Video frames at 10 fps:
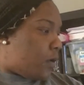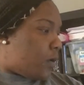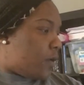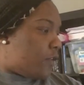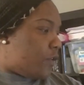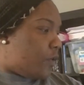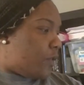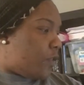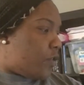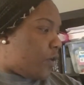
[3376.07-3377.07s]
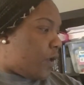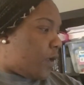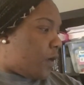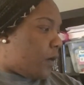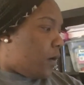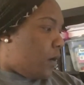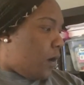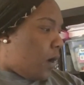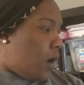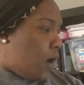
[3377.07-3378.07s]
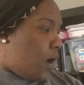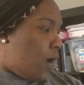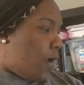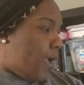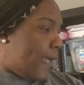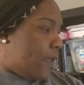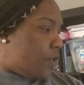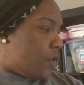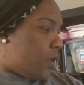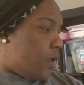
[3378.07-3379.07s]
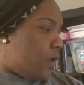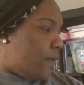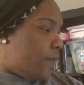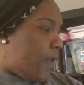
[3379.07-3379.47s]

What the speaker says: Good to know that you're here. Asia,